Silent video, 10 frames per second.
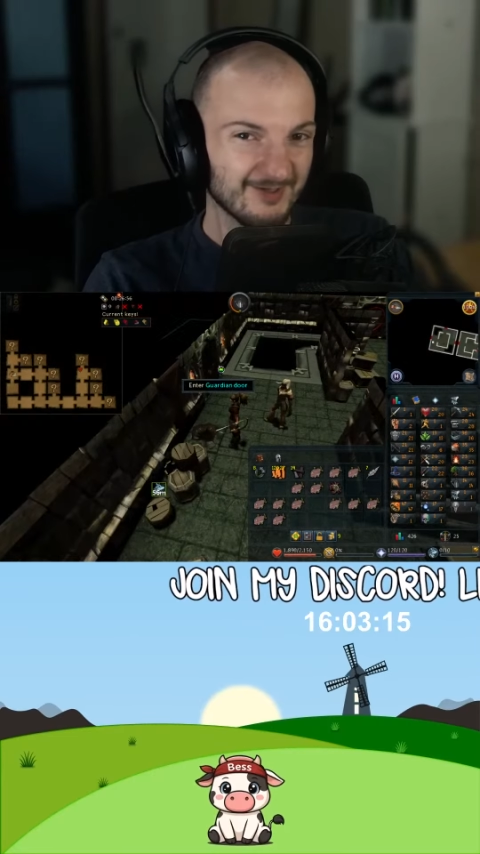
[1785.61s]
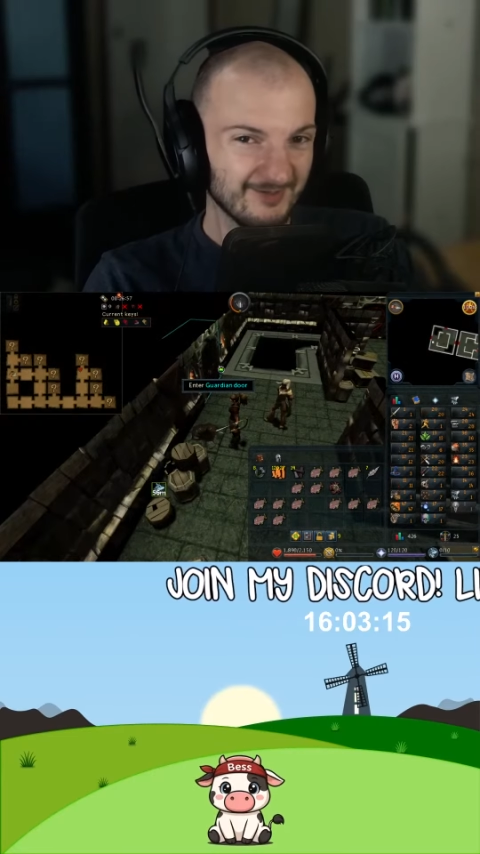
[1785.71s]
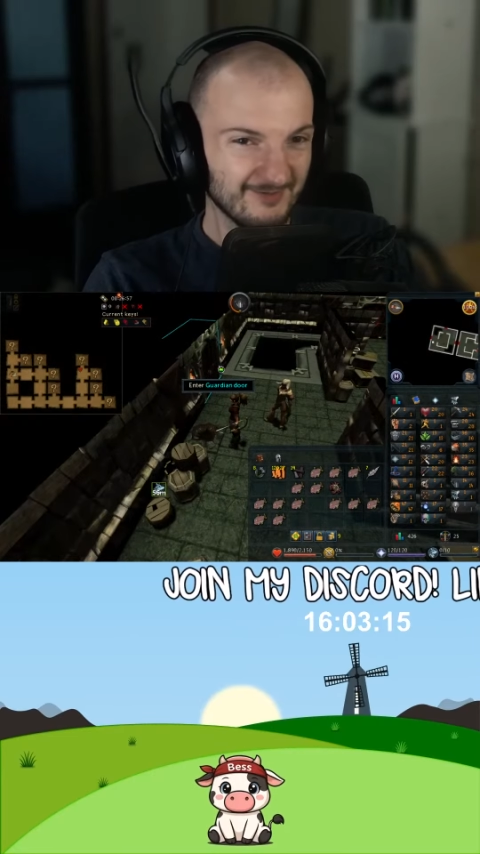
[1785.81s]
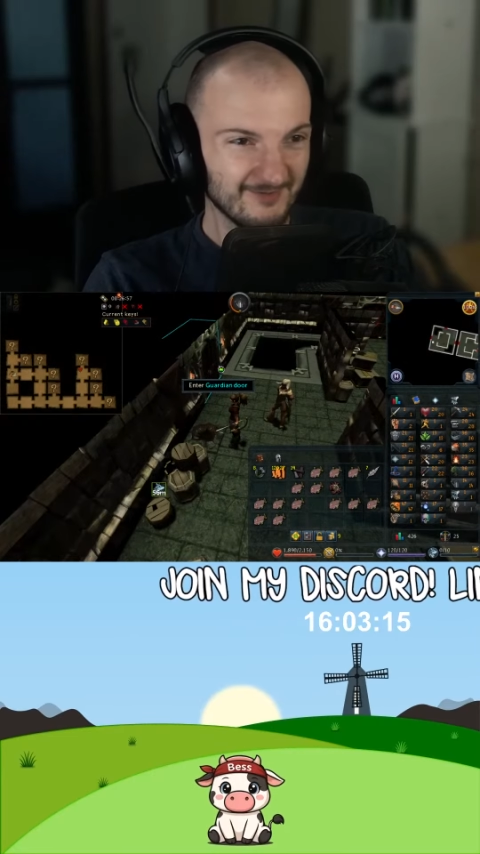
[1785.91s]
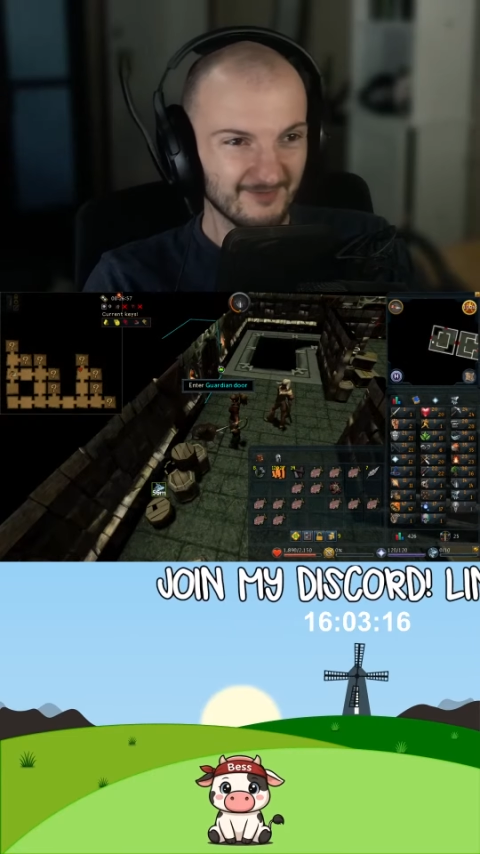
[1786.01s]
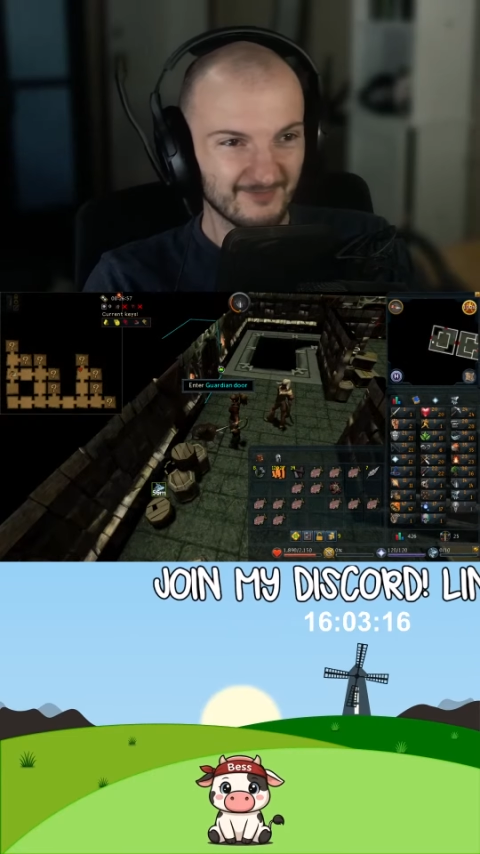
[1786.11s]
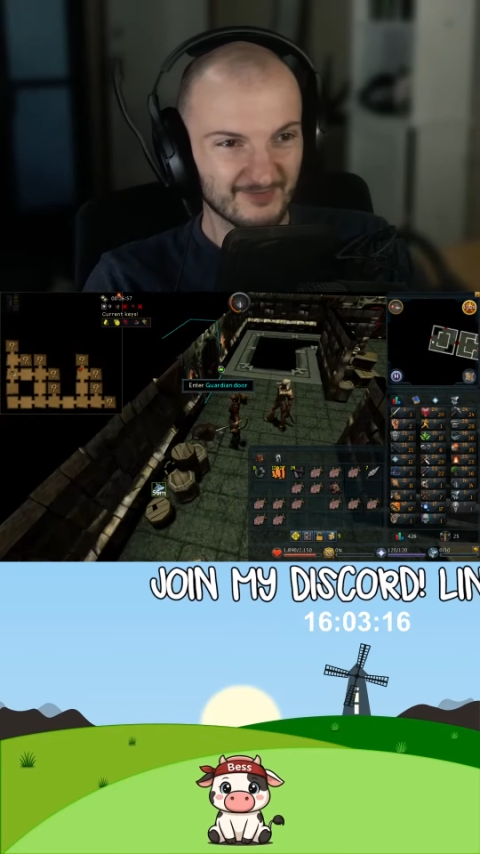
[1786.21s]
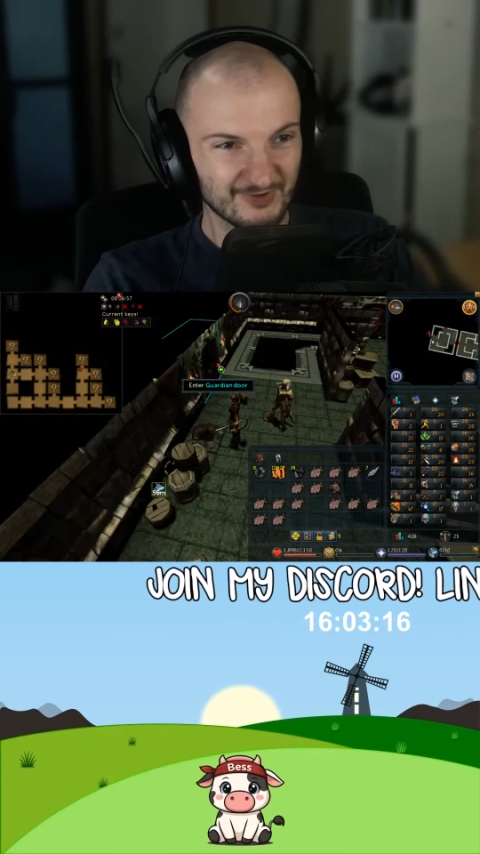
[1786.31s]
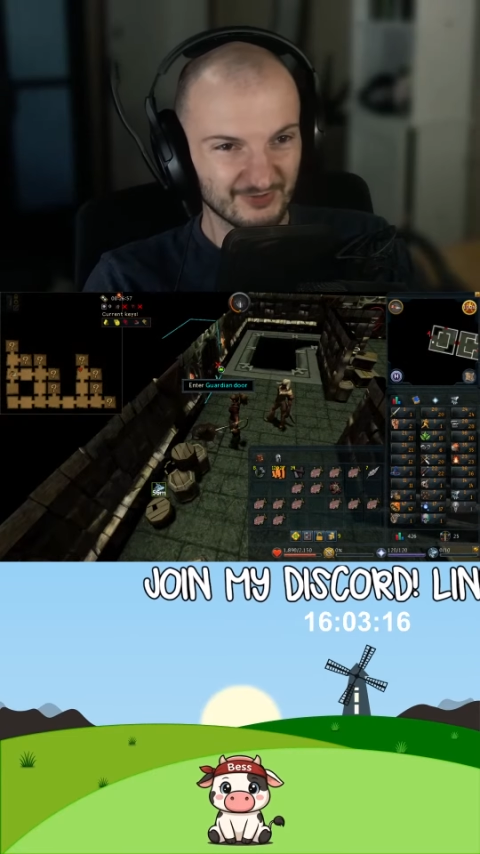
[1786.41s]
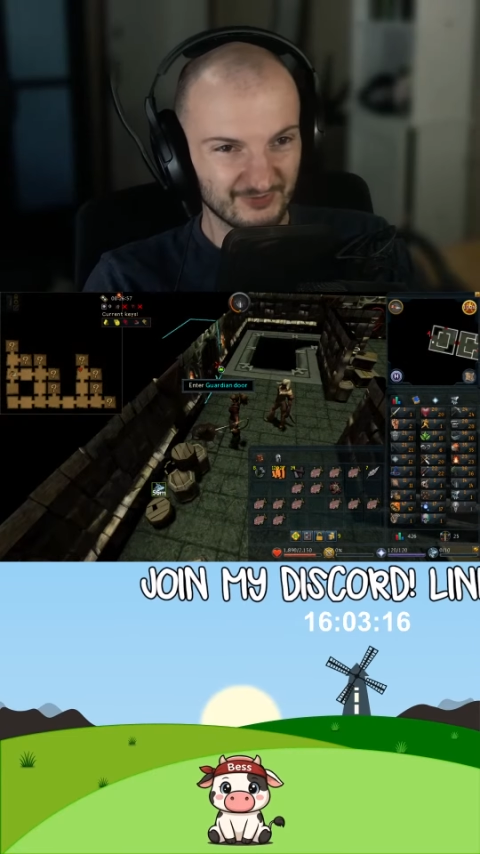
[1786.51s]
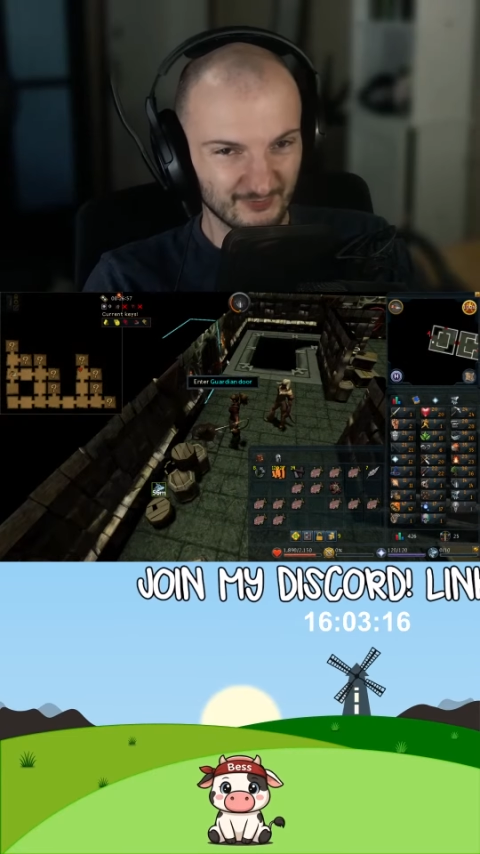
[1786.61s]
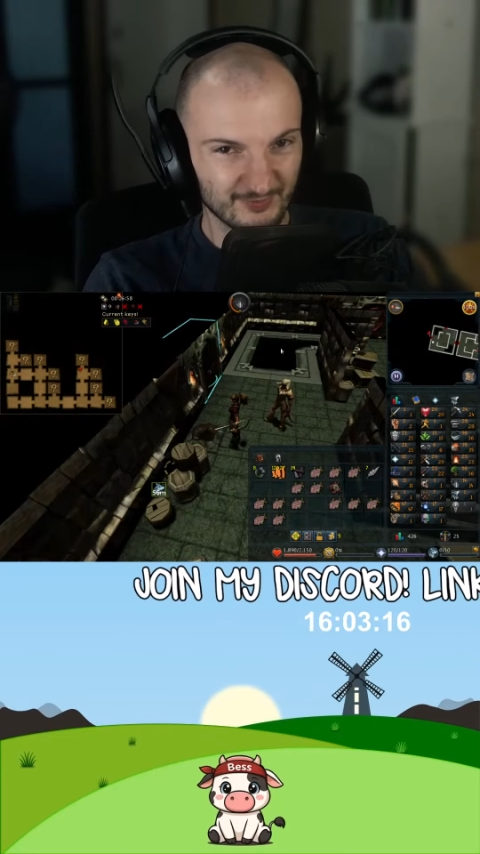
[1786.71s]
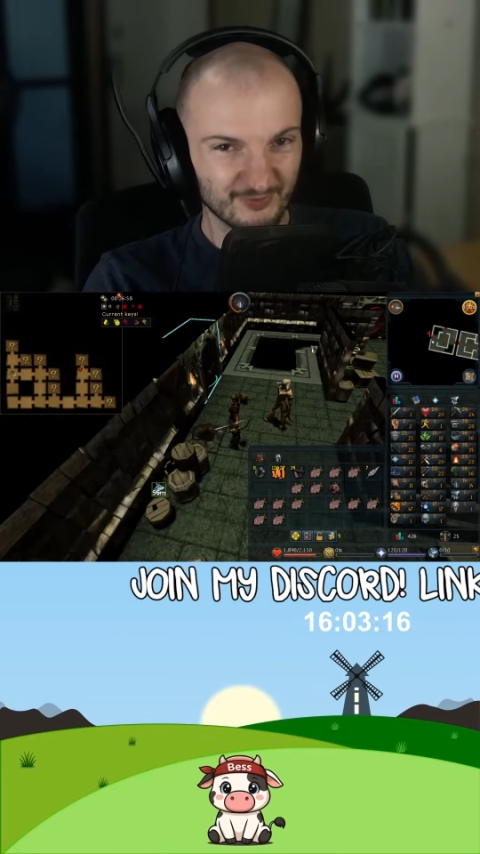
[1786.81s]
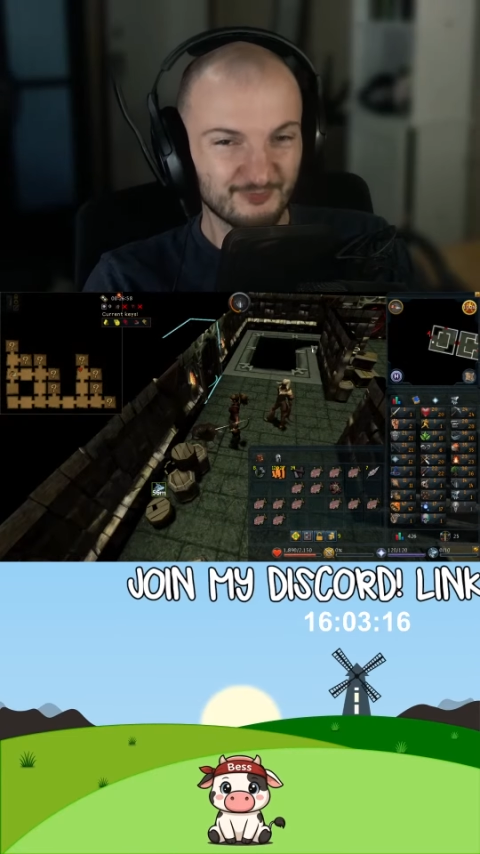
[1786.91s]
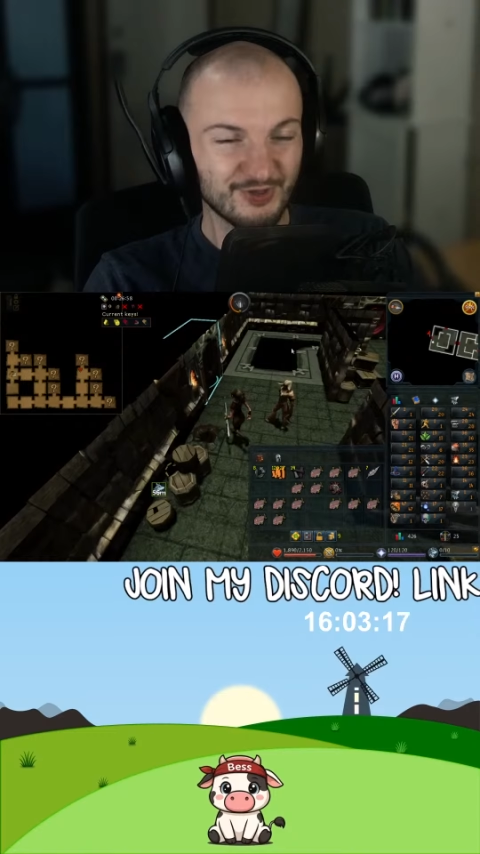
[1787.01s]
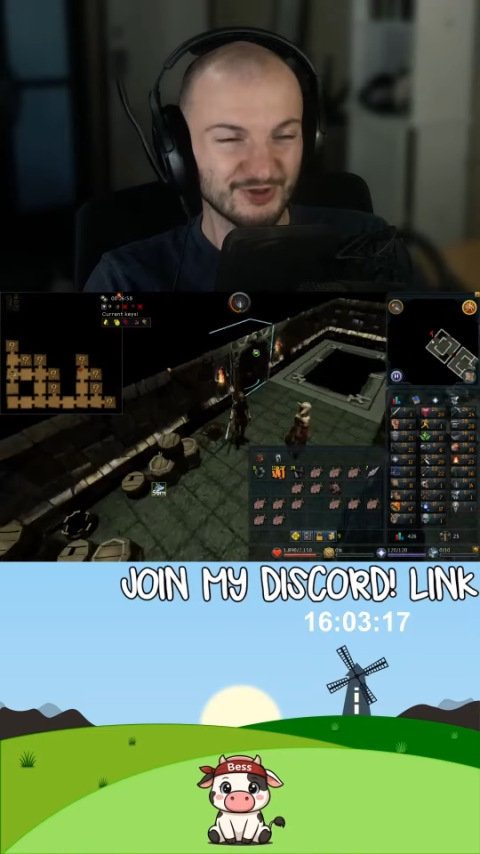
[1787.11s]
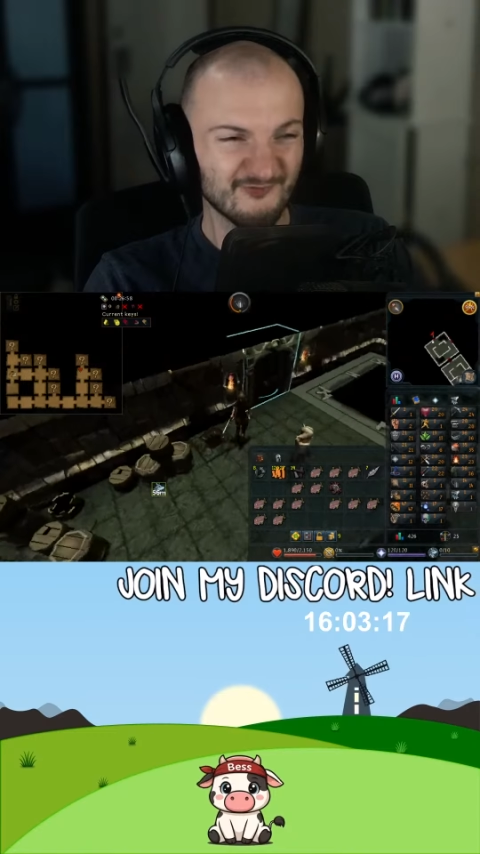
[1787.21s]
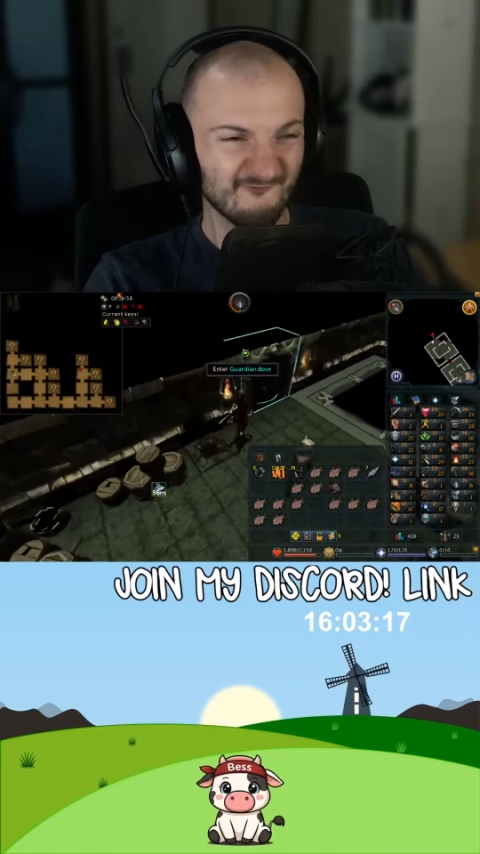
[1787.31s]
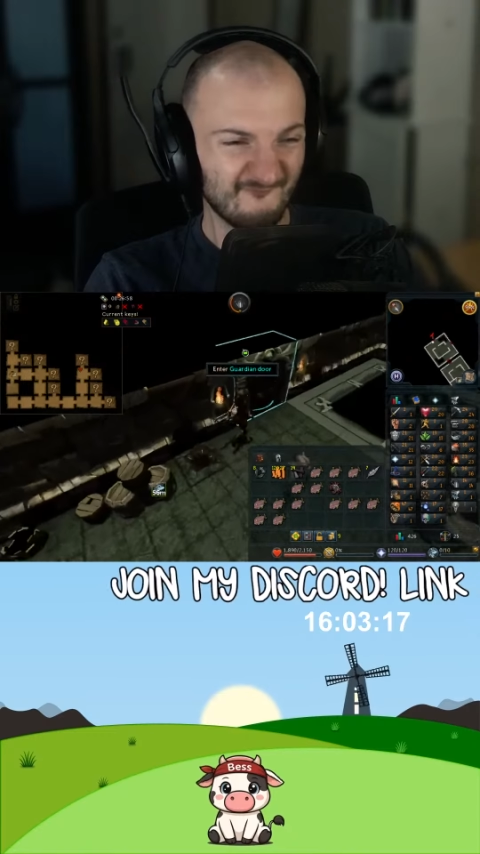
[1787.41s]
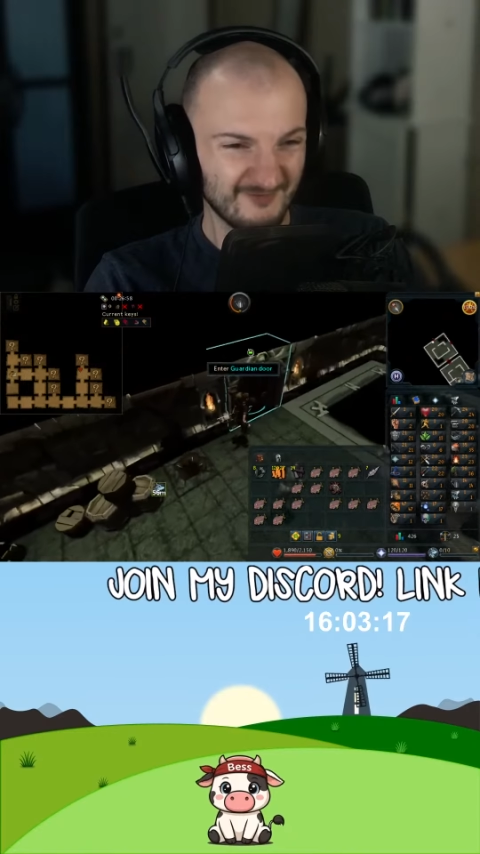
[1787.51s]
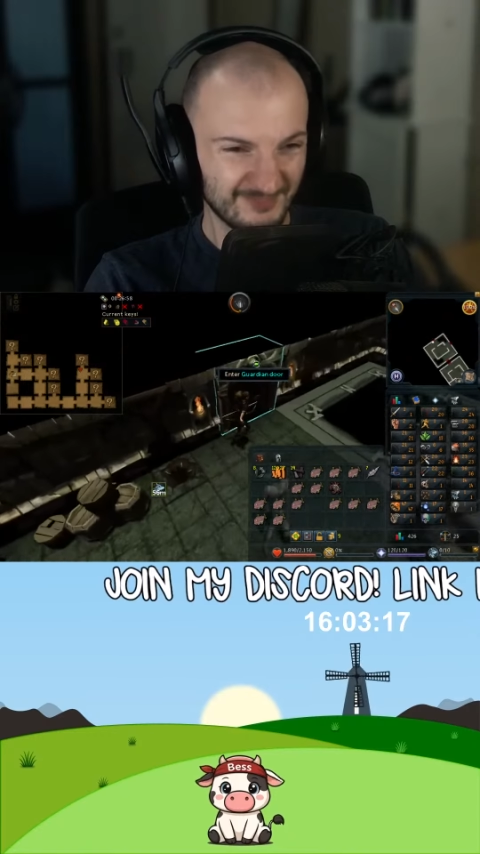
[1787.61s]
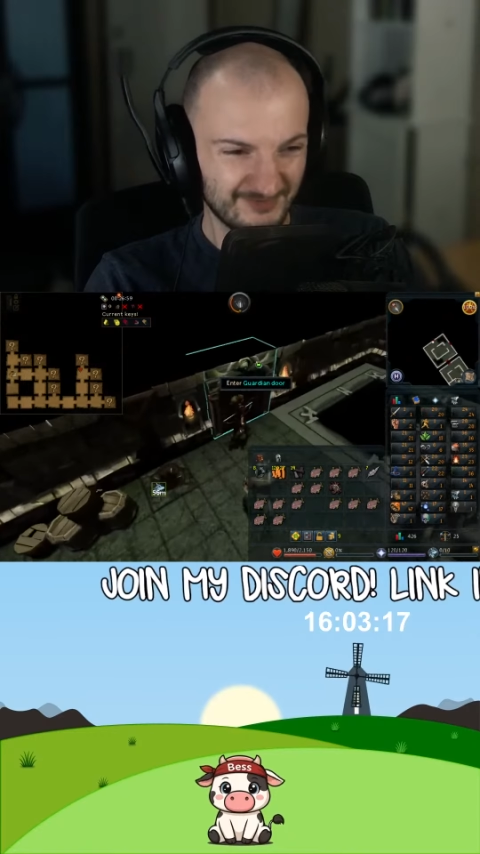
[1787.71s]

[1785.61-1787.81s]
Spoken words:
is gonna super benefit